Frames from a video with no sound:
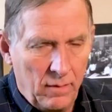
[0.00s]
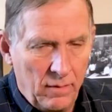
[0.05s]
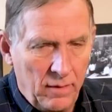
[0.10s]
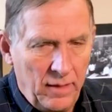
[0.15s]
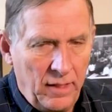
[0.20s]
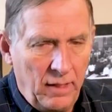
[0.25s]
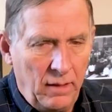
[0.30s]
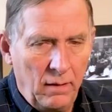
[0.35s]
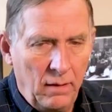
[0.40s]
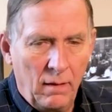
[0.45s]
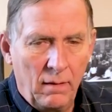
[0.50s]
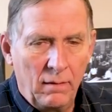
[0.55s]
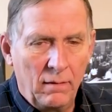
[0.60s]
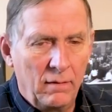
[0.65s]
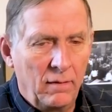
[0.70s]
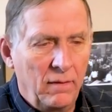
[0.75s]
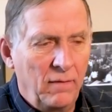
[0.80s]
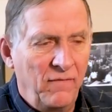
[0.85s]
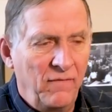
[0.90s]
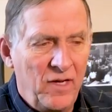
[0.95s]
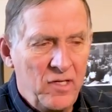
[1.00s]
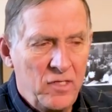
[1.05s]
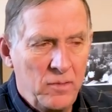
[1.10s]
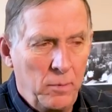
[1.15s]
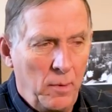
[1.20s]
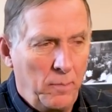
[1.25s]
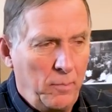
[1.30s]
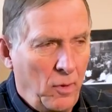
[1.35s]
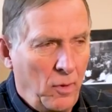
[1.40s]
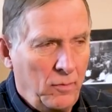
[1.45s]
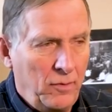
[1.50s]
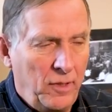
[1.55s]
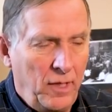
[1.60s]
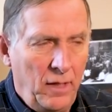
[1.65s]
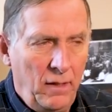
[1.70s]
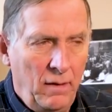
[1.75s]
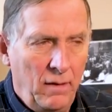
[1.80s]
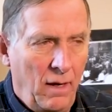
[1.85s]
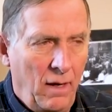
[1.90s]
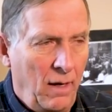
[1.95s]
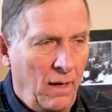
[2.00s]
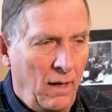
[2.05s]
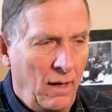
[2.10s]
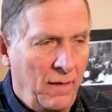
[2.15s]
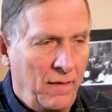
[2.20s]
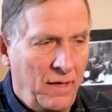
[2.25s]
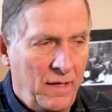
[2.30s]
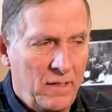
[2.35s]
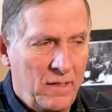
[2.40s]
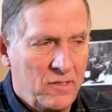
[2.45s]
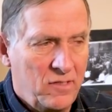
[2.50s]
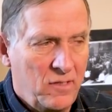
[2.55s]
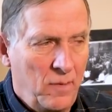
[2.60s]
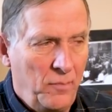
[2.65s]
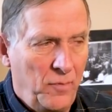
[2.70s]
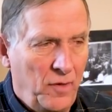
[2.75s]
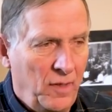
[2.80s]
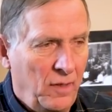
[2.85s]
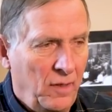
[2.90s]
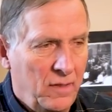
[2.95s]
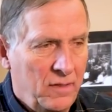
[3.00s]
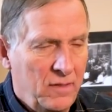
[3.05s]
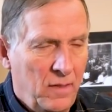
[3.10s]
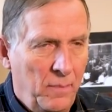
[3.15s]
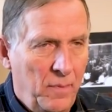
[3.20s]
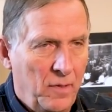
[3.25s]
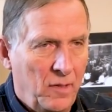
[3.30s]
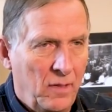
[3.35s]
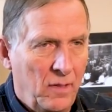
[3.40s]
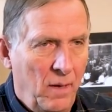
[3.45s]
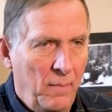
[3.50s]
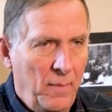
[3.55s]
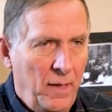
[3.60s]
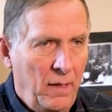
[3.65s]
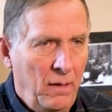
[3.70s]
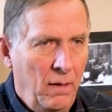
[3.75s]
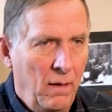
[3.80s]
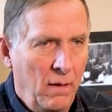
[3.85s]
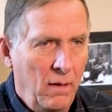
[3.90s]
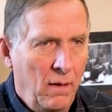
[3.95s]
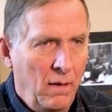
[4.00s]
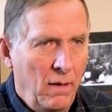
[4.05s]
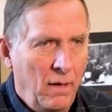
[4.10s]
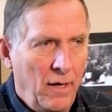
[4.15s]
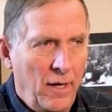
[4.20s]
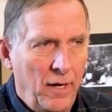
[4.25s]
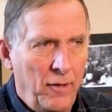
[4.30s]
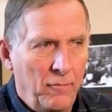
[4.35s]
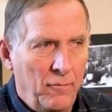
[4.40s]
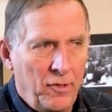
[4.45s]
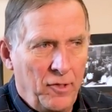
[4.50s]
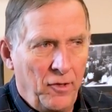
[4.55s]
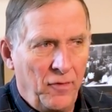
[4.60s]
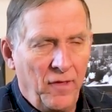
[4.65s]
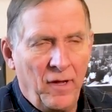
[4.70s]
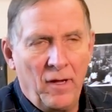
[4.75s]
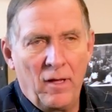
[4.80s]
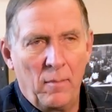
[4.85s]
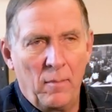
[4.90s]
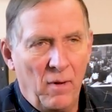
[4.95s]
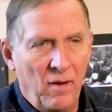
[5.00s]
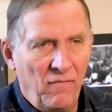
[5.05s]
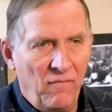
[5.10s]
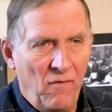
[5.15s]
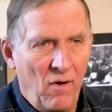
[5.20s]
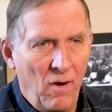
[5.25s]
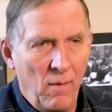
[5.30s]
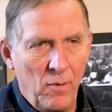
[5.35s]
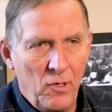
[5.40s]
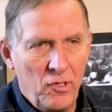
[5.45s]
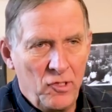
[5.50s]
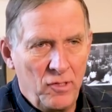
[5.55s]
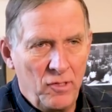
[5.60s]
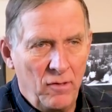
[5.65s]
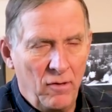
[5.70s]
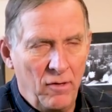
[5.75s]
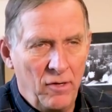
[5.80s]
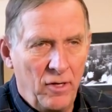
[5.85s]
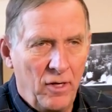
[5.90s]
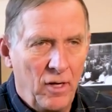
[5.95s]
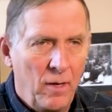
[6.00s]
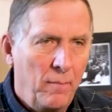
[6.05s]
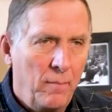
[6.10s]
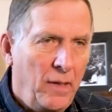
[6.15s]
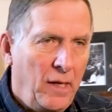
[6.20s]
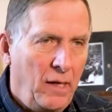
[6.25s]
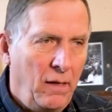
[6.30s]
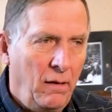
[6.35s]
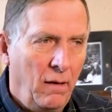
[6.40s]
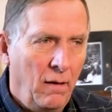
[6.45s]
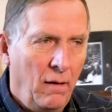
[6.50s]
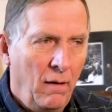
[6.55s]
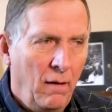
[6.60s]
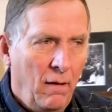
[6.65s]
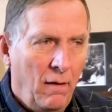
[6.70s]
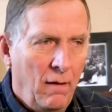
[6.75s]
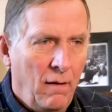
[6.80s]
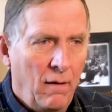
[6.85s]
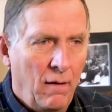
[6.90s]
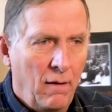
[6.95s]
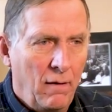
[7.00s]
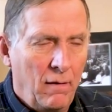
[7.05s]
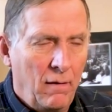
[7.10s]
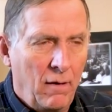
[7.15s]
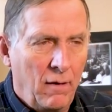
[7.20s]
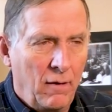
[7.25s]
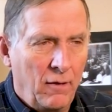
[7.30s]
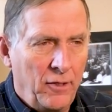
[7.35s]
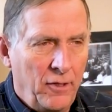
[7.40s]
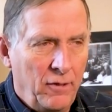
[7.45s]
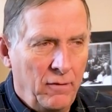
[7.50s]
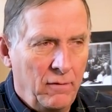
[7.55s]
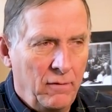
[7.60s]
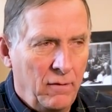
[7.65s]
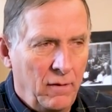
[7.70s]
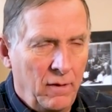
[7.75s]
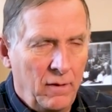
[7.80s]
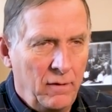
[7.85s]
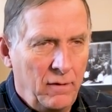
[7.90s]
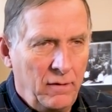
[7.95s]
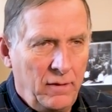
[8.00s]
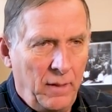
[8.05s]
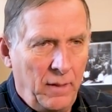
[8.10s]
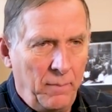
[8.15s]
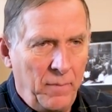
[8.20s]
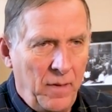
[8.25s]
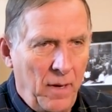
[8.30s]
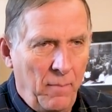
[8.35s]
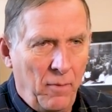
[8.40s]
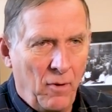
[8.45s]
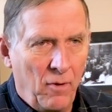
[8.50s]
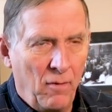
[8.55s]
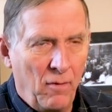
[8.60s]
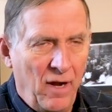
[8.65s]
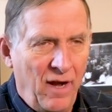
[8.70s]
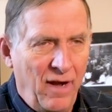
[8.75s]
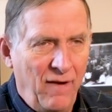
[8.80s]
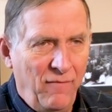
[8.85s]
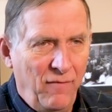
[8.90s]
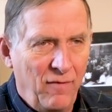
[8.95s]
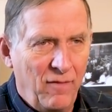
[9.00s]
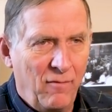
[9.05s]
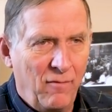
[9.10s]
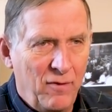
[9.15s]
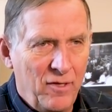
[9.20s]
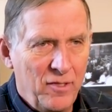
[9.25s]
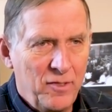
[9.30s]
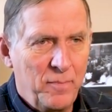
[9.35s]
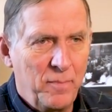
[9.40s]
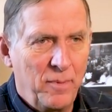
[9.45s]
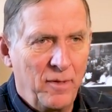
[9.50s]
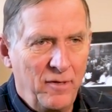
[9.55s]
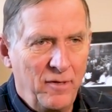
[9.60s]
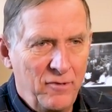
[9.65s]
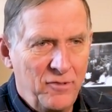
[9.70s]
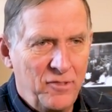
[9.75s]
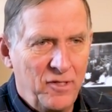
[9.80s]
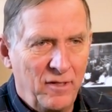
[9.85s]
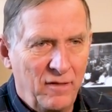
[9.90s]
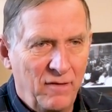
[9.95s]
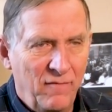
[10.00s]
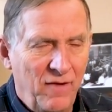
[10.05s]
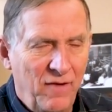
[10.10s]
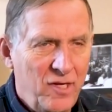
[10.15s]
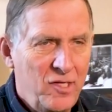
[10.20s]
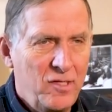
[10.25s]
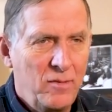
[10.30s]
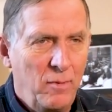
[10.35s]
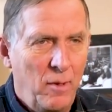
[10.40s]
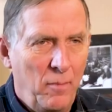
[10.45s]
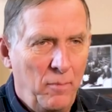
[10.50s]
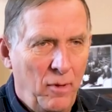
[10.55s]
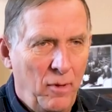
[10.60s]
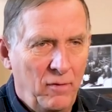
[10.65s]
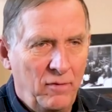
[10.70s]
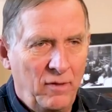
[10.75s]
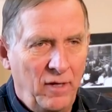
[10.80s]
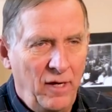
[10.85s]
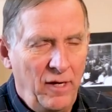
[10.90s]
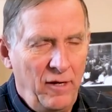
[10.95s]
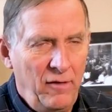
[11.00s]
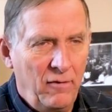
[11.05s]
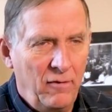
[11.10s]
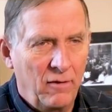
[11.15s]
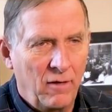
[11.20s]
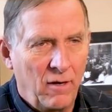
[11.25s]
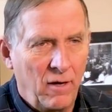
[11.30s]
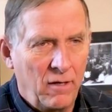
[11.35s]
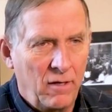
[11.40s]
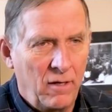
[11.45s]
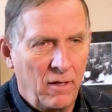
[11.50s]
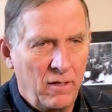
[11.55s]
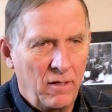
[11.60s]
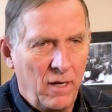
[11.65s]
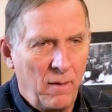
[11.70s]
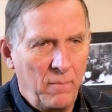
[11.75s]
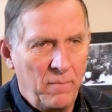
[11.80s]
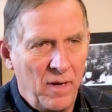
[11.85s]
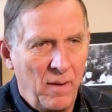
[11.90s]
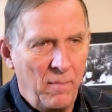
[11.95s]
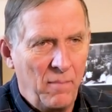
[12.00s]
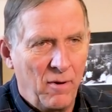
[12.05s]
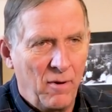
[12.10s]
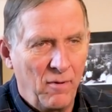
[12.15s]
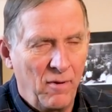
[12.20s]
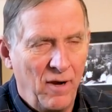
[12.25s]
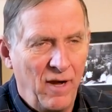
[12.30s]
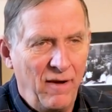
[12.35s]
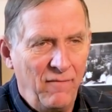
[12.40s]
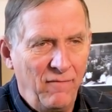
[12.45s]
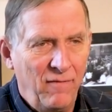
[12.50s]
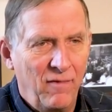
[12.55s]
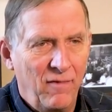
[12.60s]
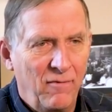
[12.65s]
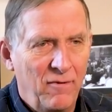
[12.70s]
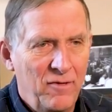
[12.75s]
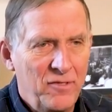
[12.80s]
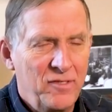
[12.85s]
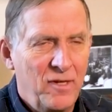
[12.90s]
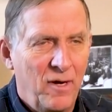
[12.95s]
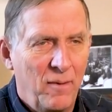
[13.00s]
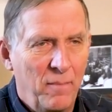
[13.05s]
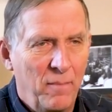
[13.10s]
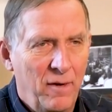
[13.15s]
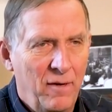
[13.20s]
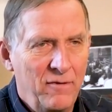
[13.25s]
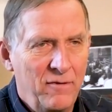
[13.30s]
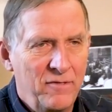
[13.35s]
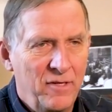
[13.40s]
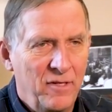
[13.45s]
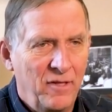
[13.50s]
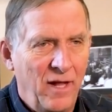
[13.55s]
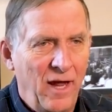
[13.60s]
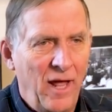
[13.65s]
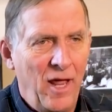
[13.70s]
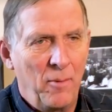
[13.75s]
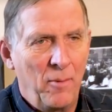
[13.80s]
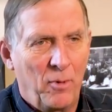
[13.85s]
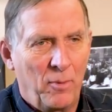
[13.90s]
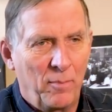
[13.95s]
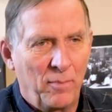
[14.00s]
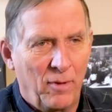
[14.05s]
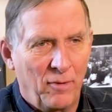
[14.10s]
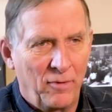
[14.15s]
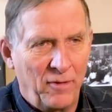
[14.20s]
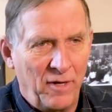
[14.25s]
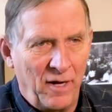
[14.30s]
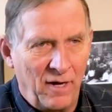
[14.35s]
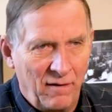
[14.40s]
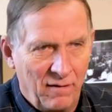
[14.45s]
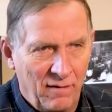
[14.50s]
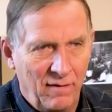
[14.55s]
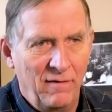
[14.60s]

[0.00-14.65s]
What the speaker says: The vegetable protein, I think it's something that's up and coming. And when you're thinking about farmers, you're going to be, are you yip-yip hooray for the ones producing the vegetable protein, or are you yip-yip hooray for the ones that are producing the animal protein?